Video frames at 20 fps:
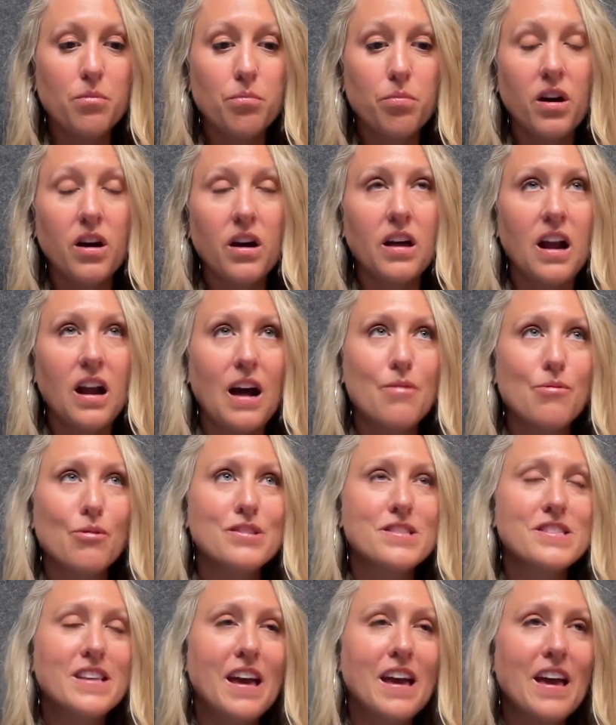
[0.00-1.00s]
But I will
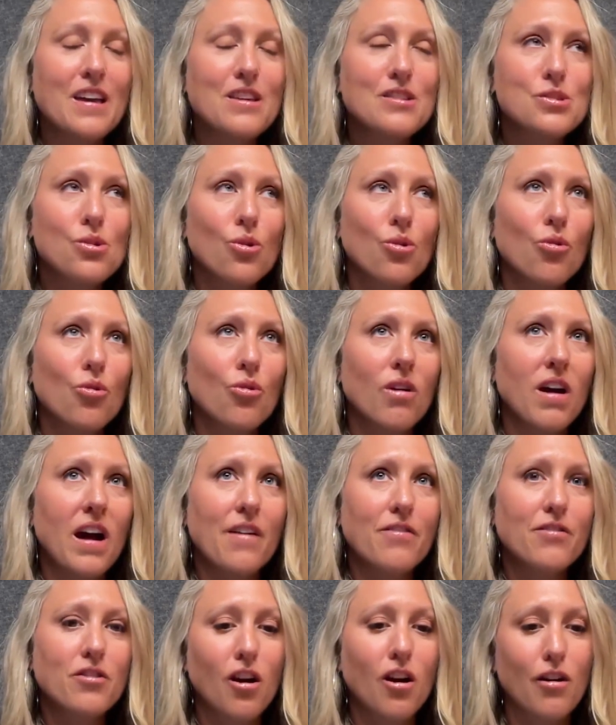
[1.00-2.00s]
say, so
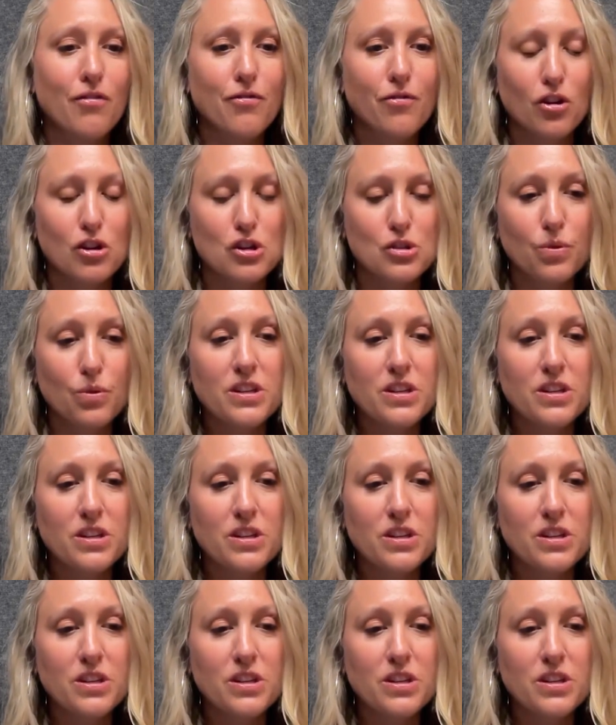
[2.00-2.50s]
after our first